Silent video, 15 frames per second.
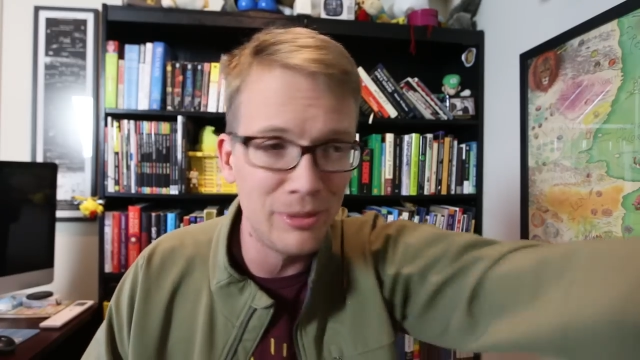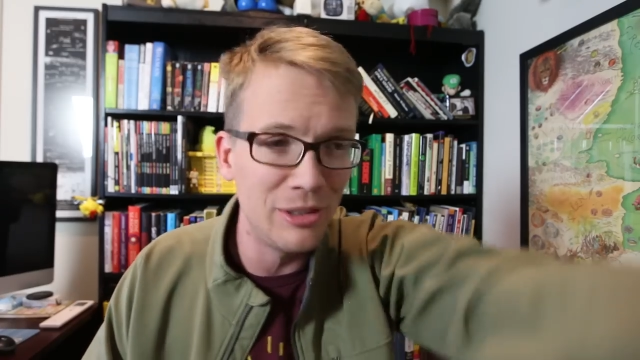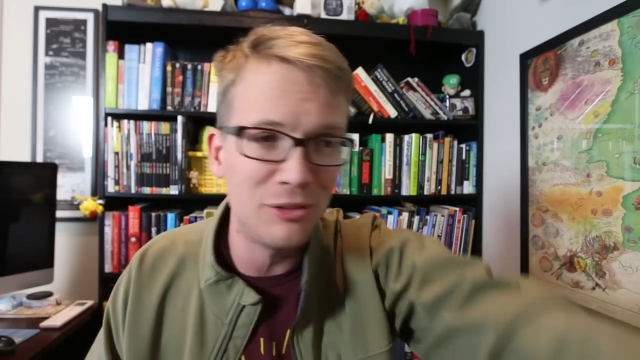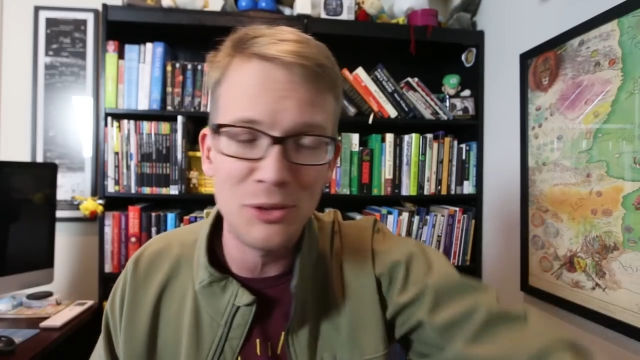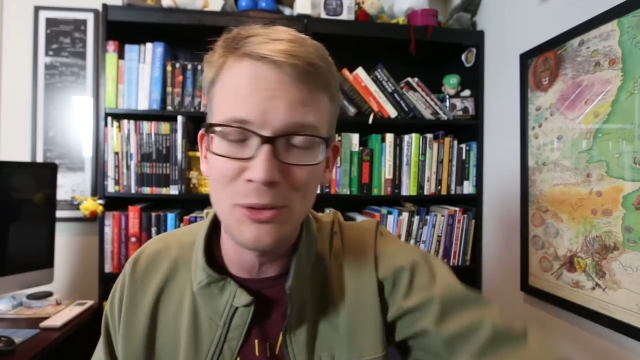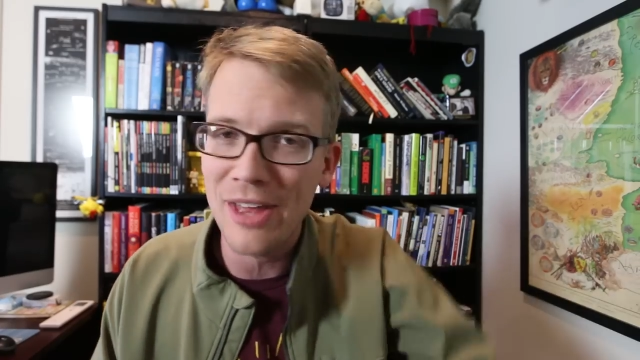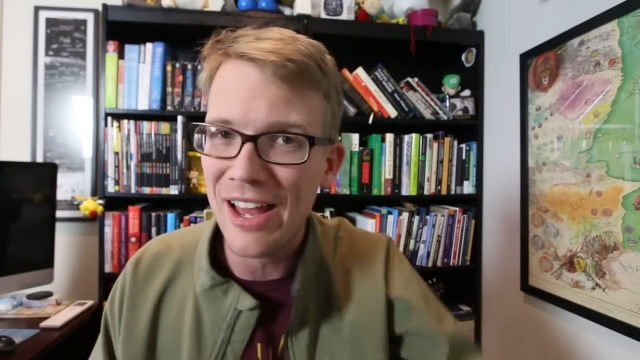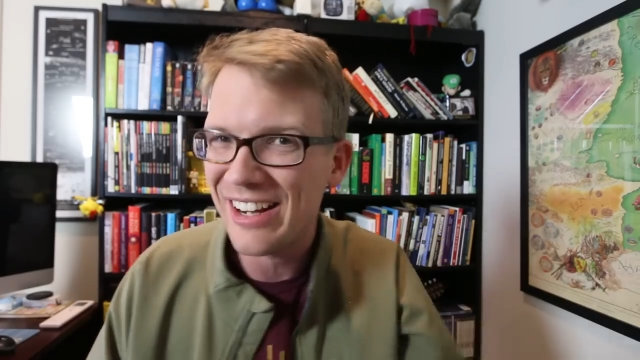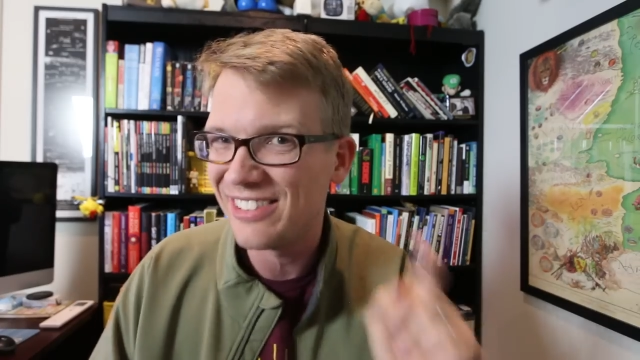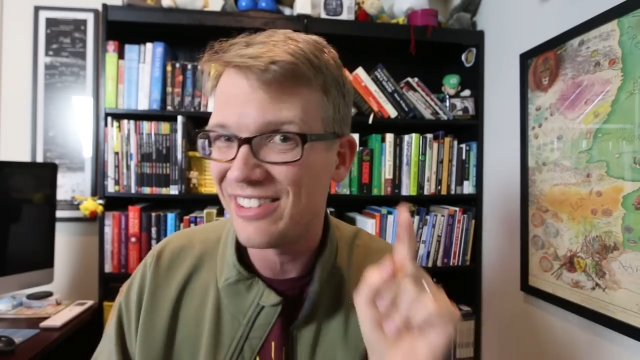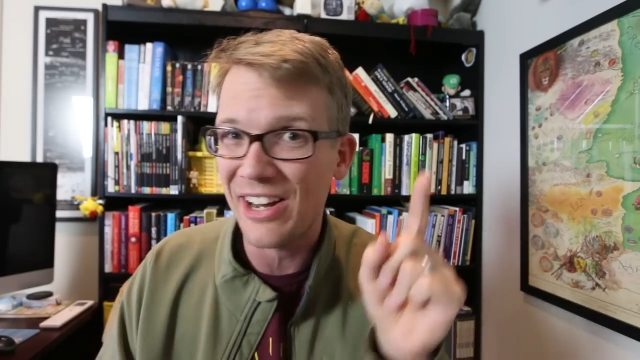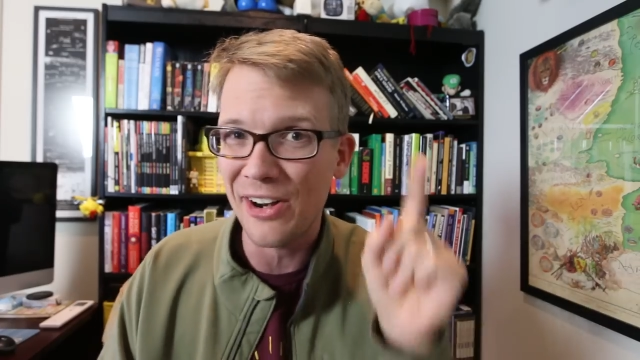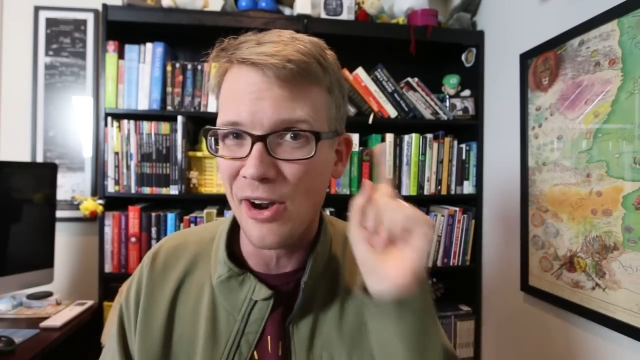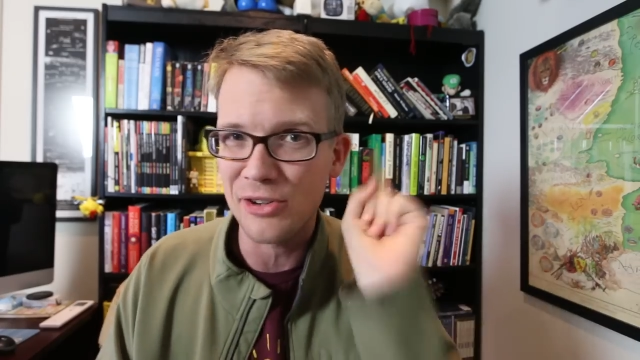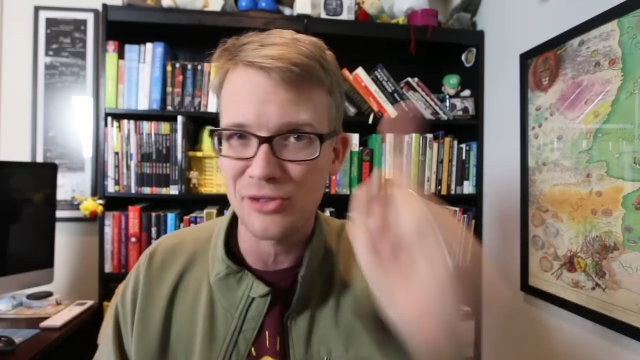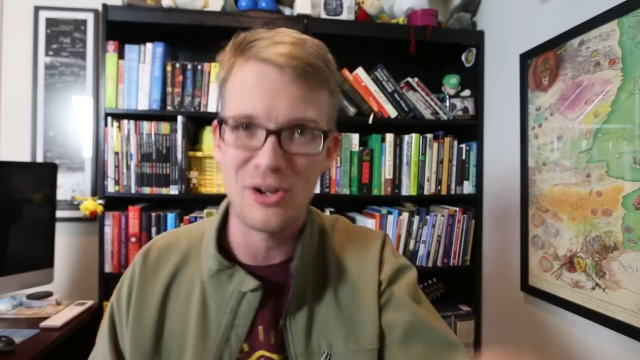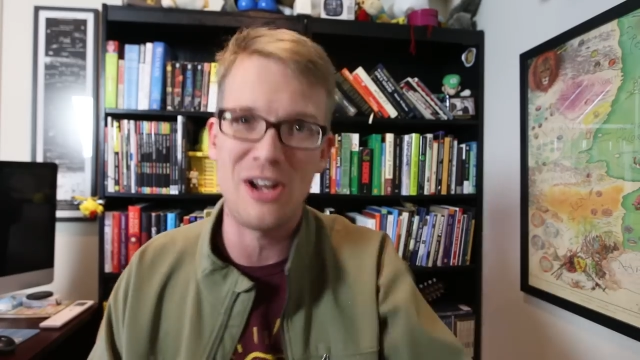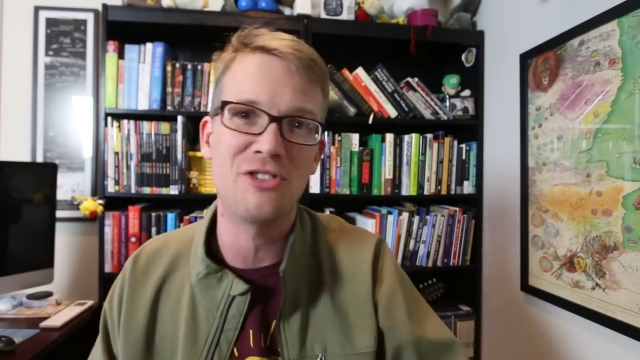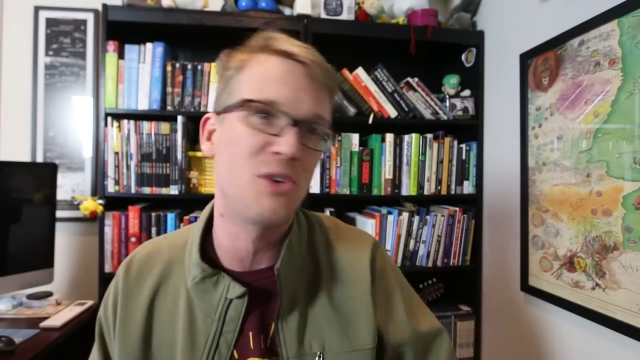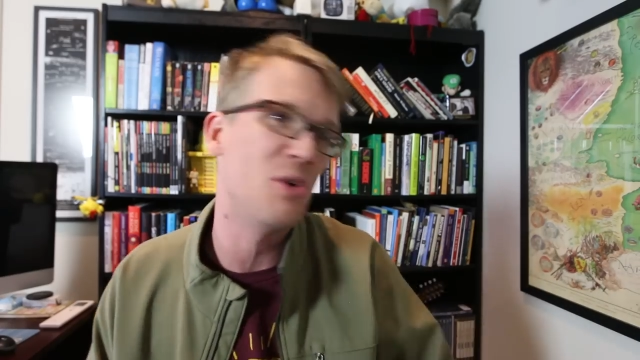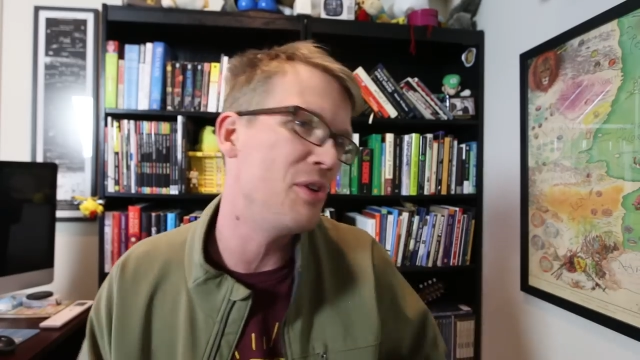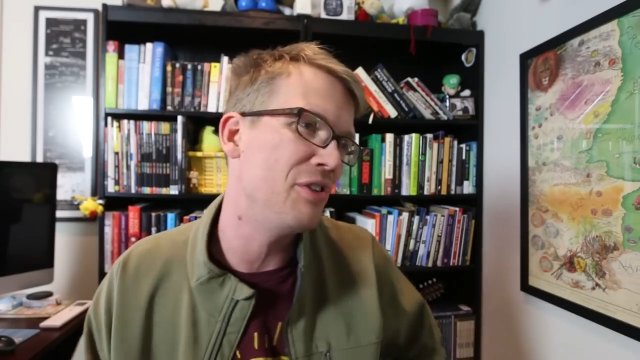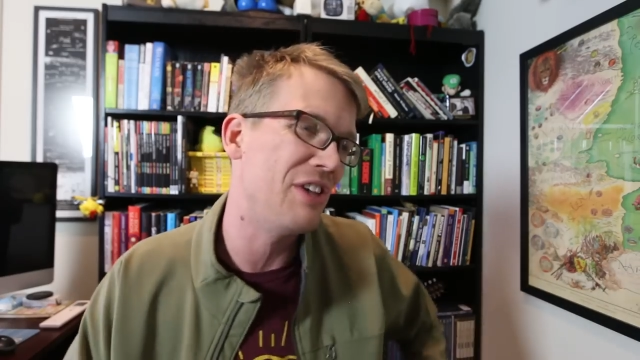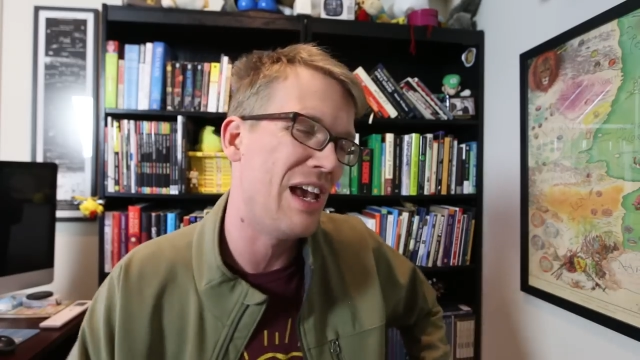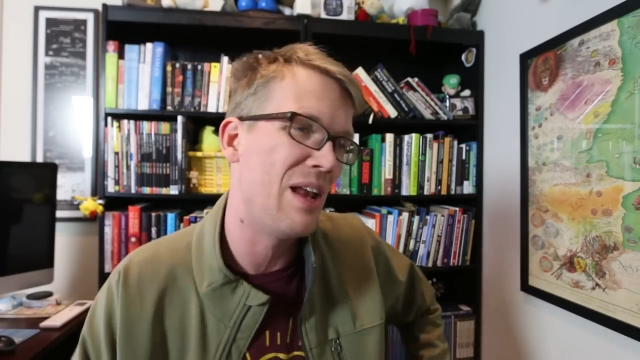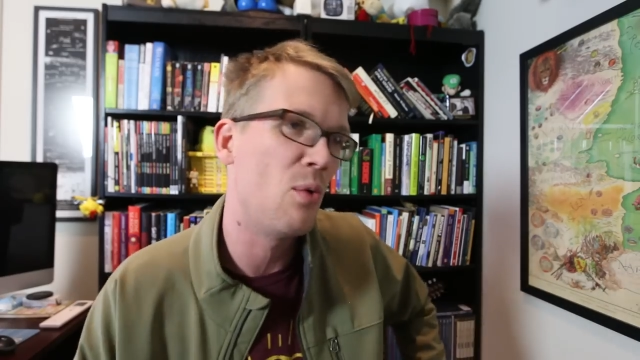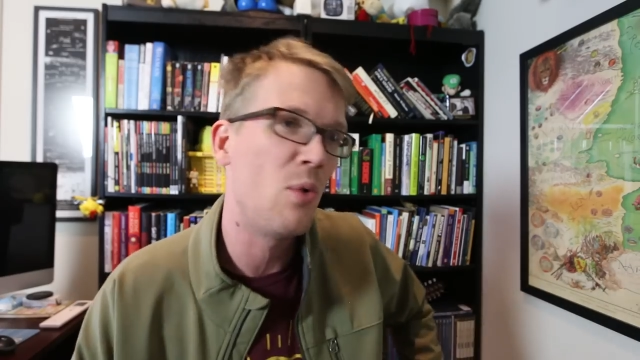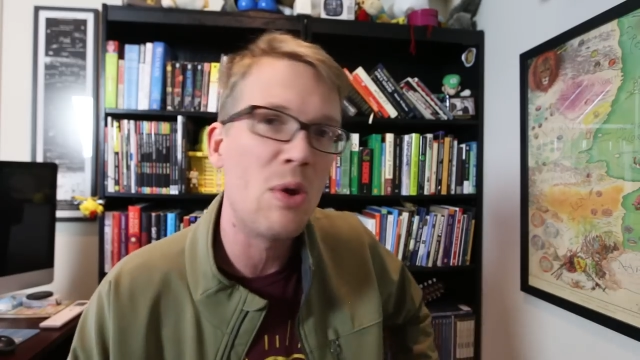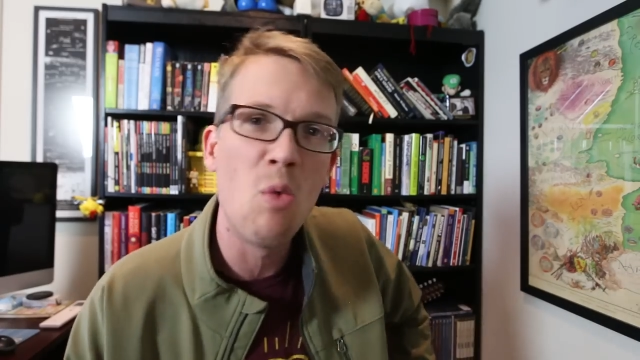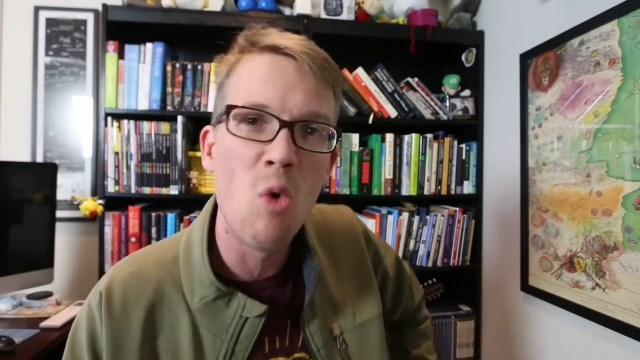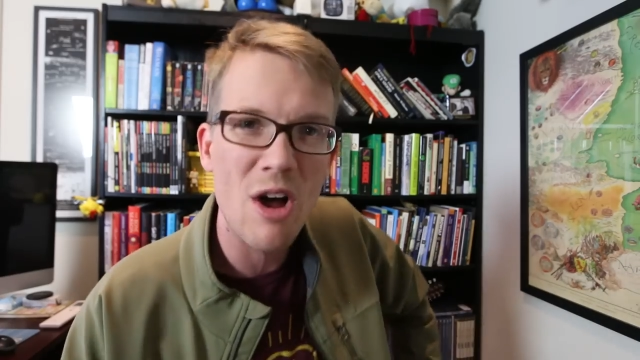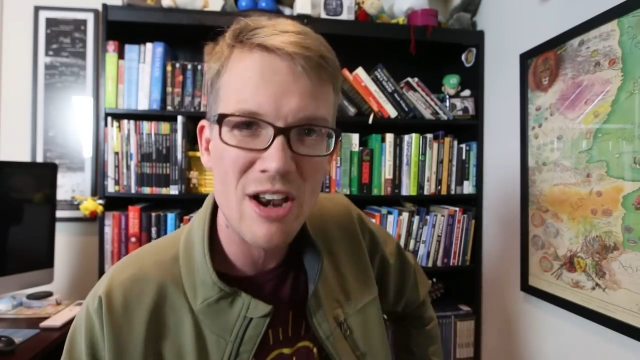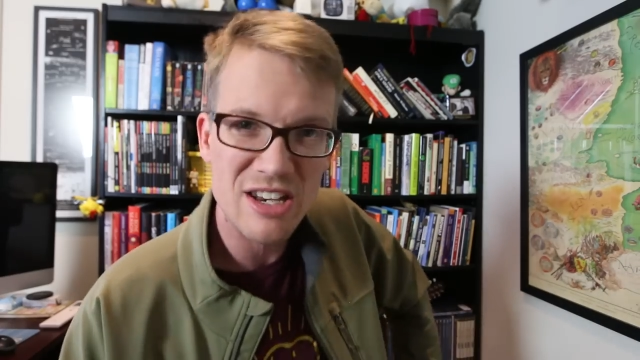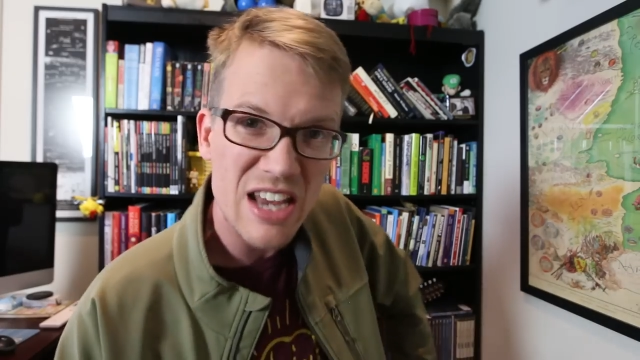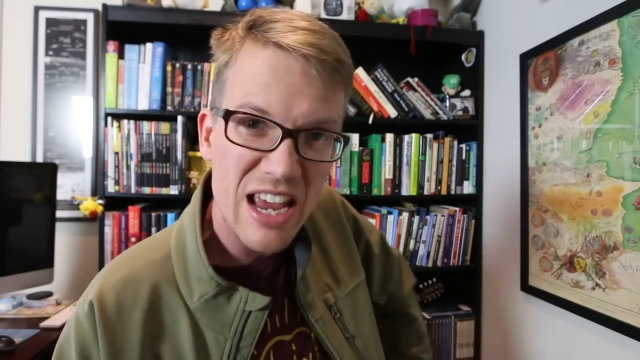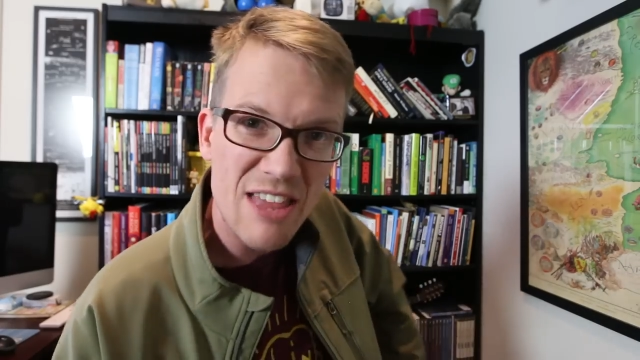Please do that, because there are stretch goals, and we want to